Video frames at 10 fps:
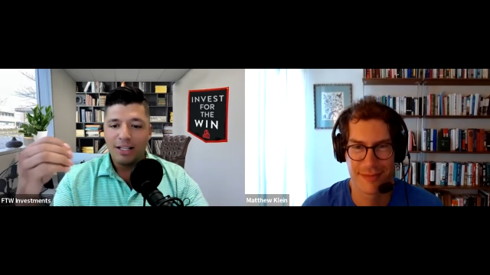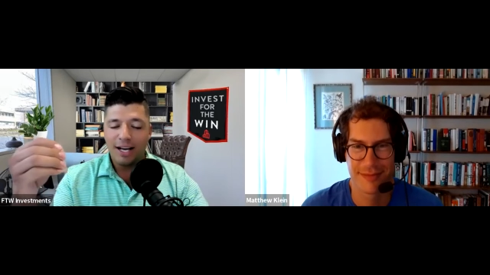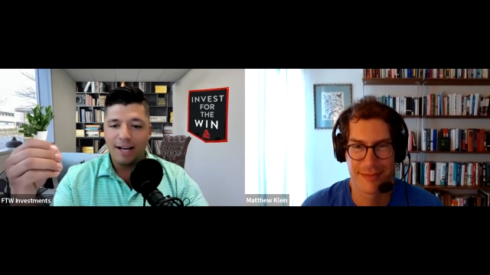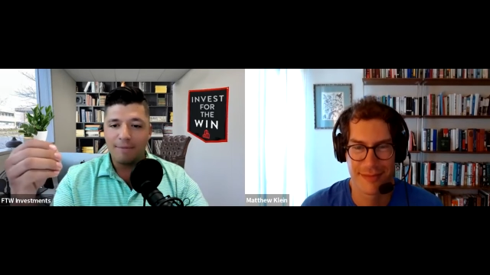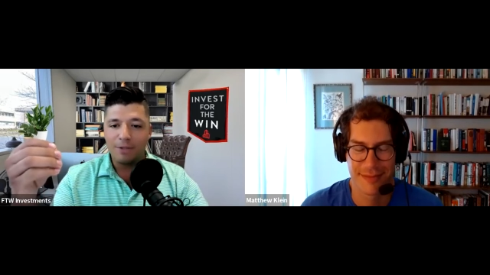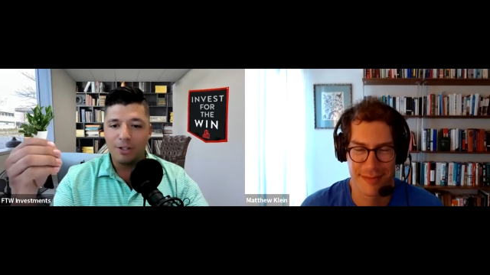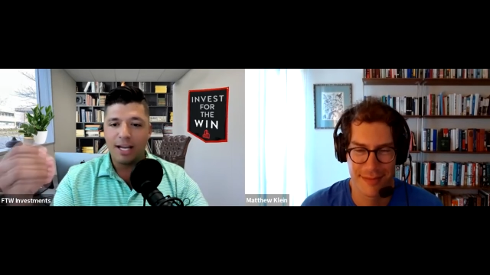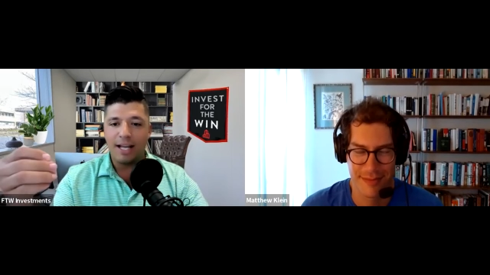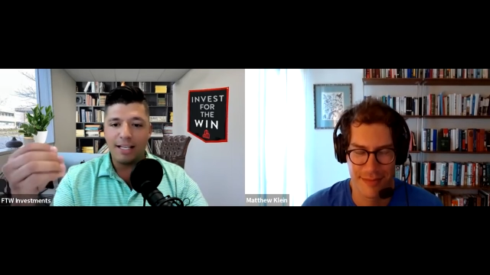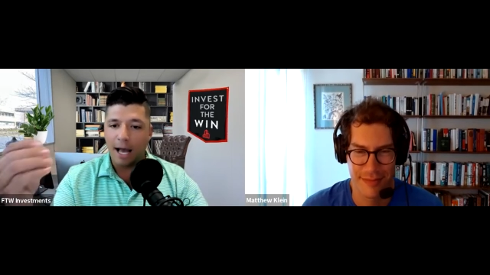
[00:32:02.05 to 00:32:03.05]
Speaker 1: um, look
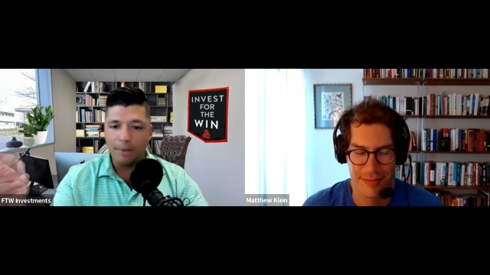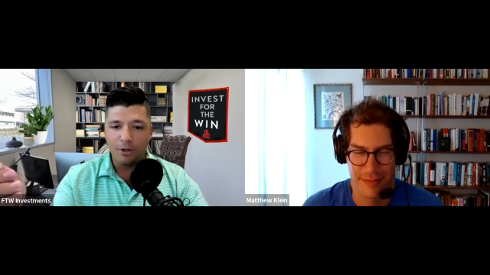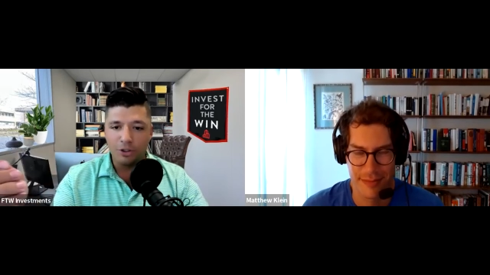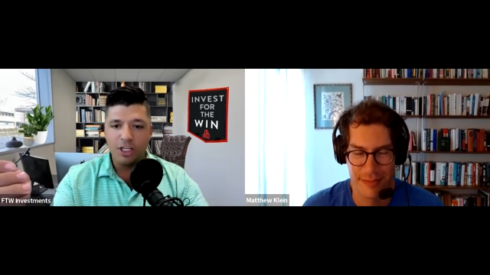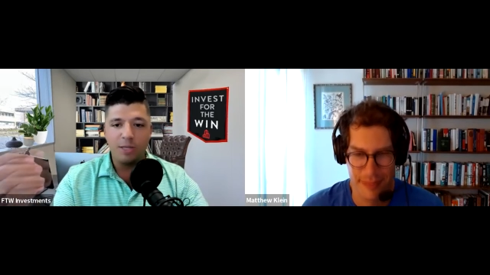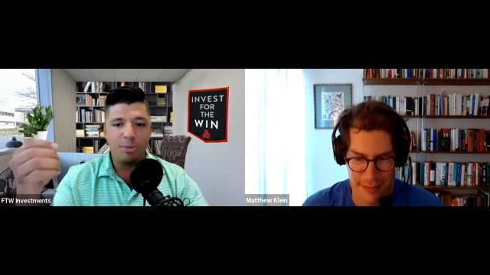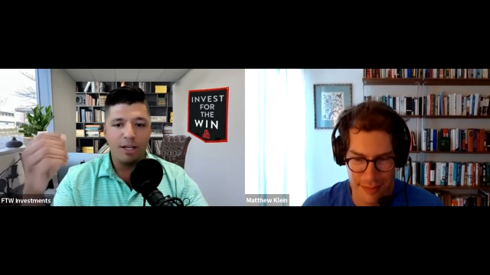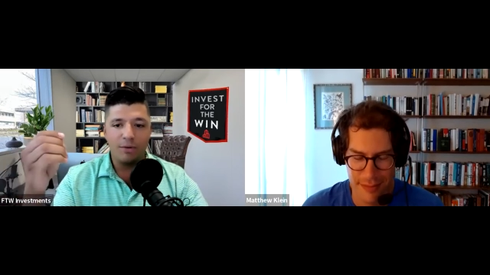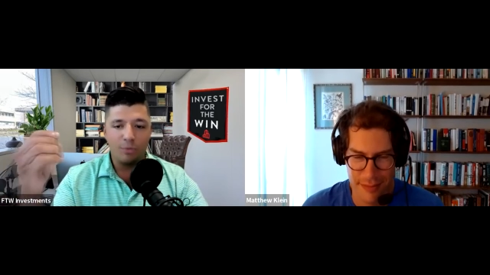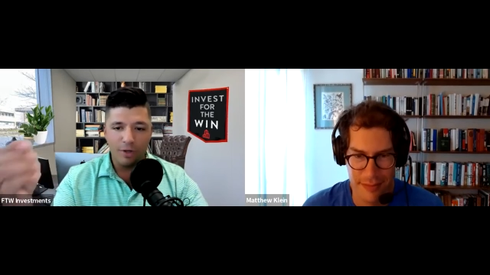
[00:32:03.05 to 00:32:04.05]
at nominal GDP,
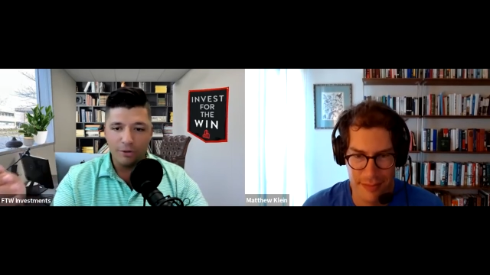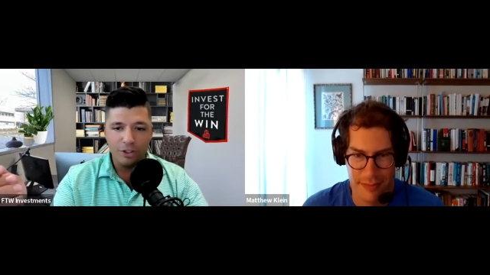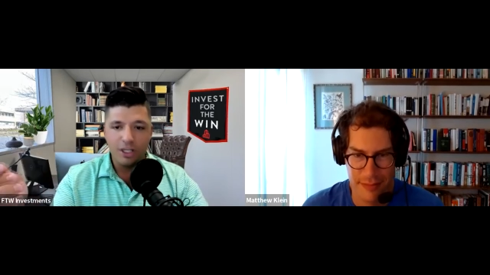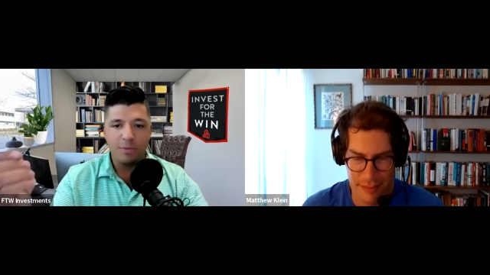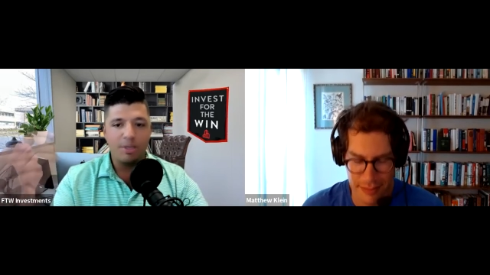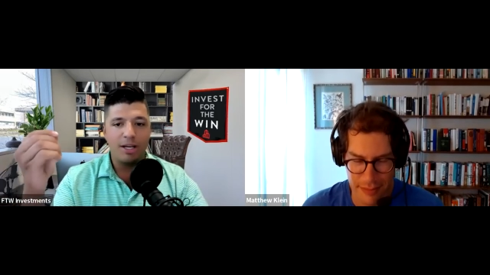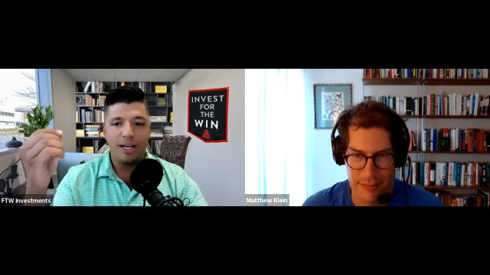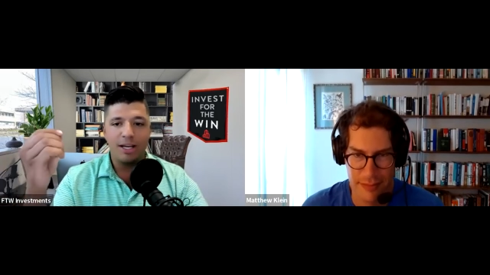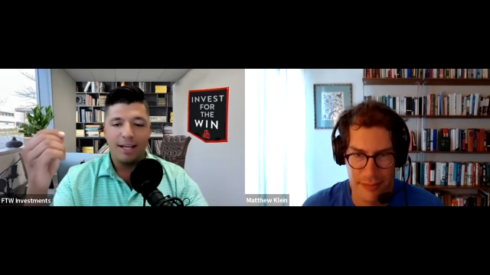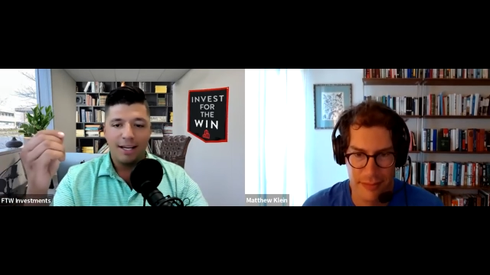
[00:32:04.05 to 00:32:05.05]
real
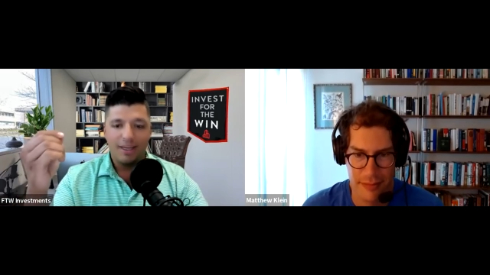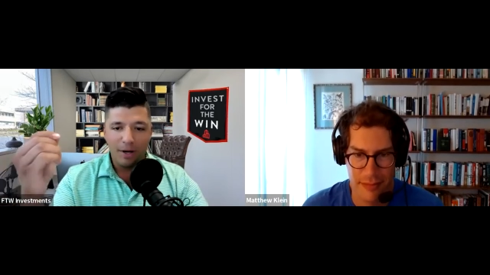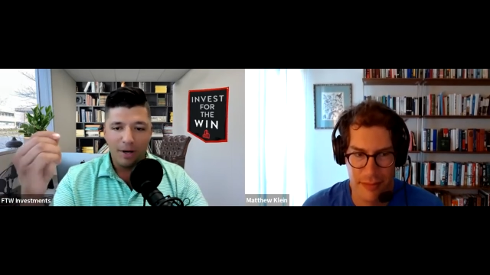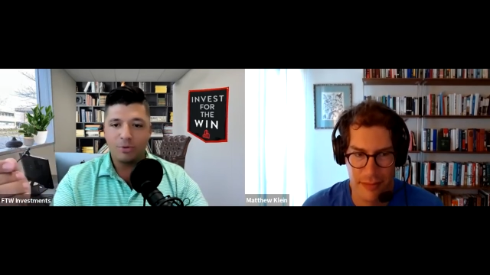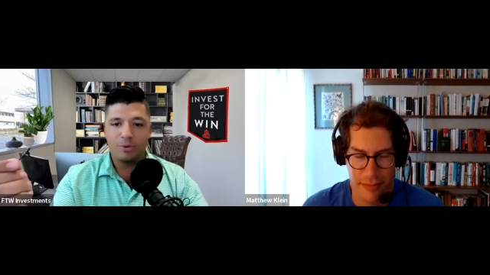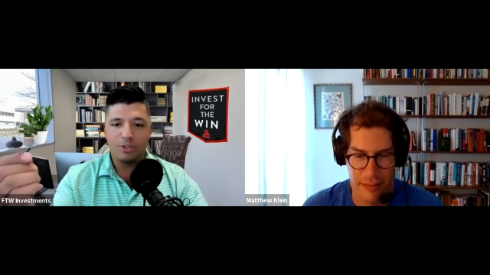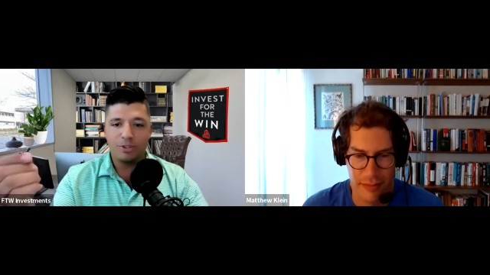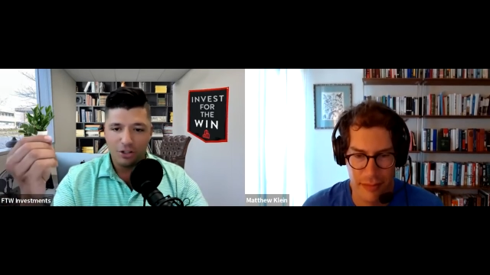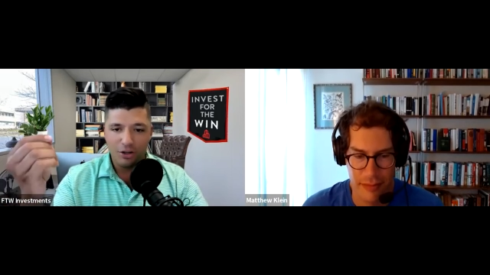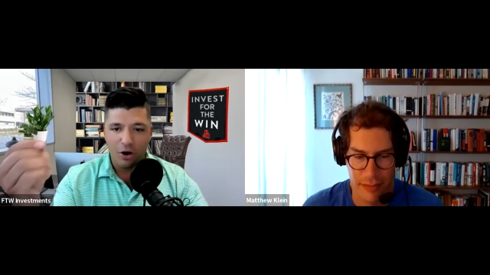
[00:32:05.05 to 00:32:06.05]
GDP. What is a
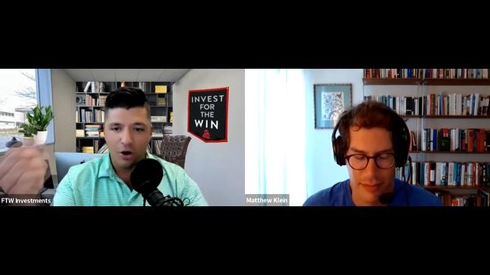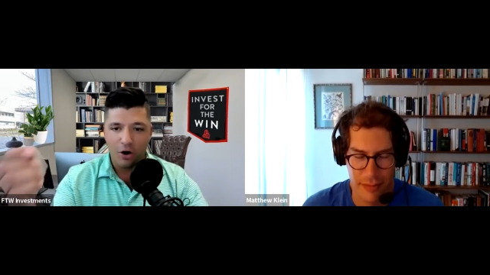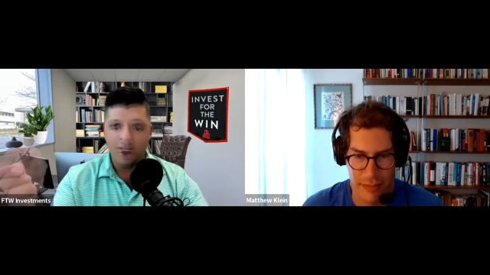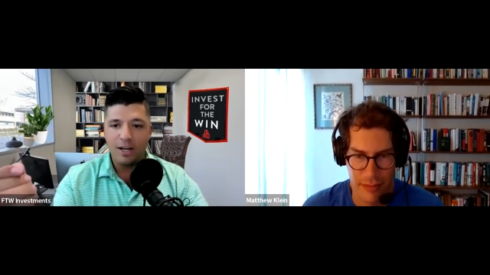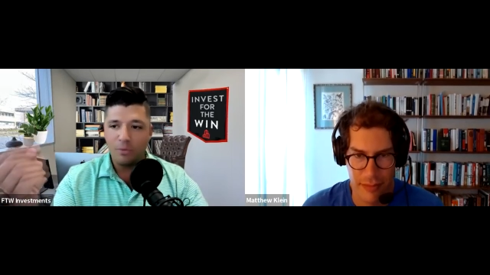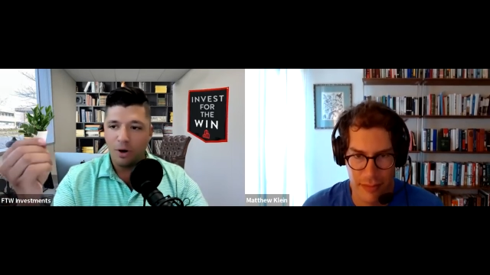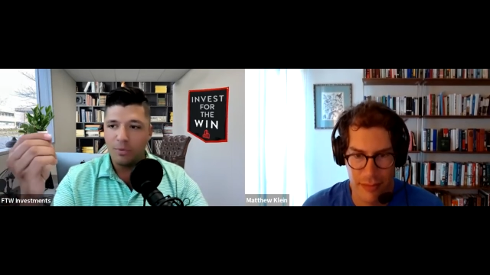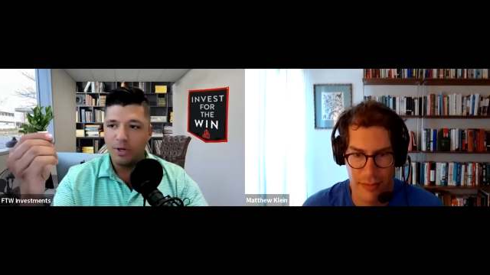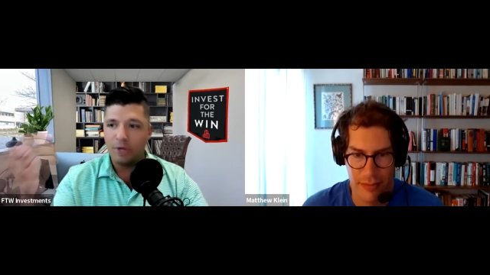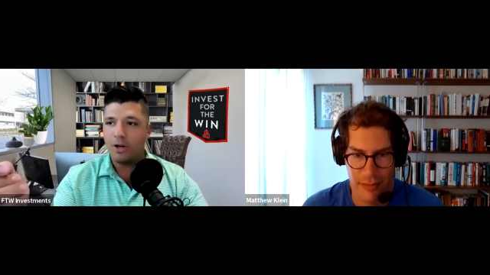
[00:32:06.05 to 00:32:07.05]
recession? Are we in one? We
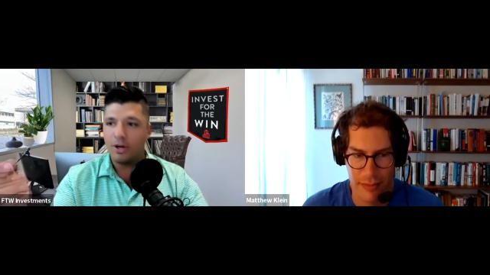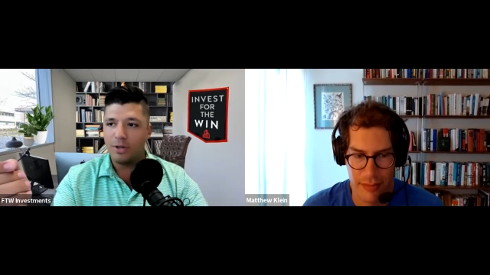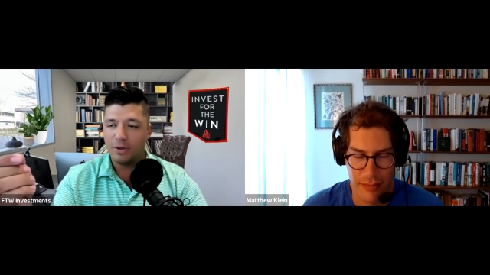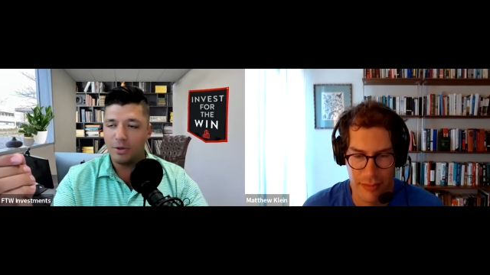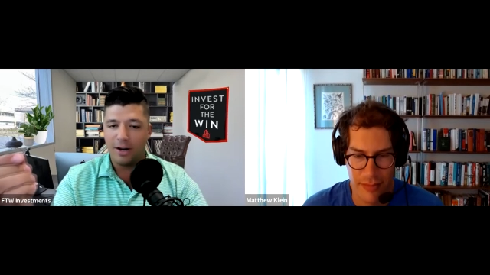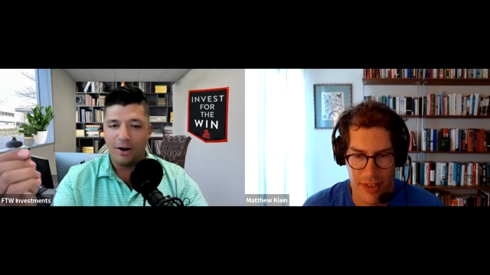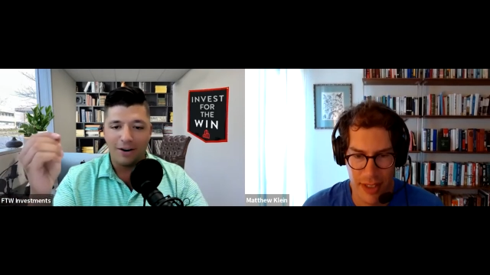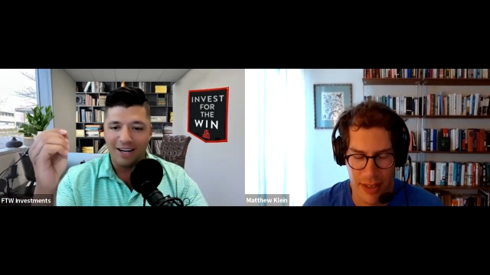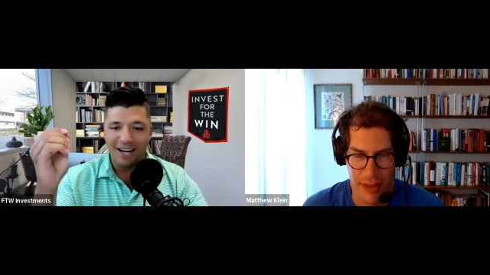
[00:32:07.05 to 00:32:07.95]
don't know until we are.